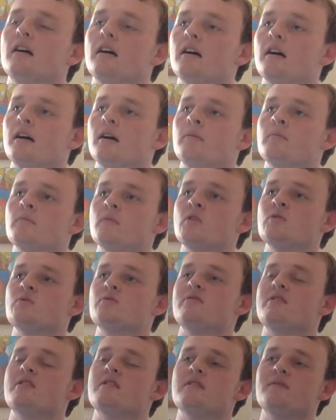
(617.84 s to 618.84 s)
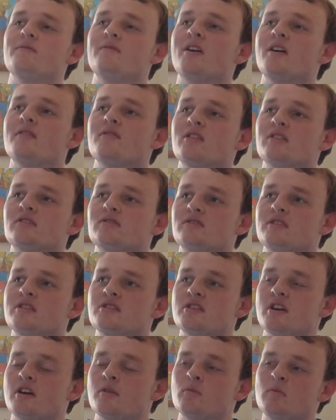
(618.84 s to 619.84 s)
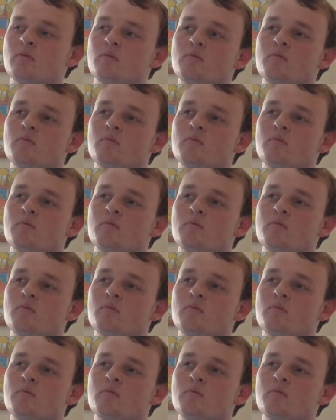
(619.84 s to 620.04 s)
Those are really the five countries I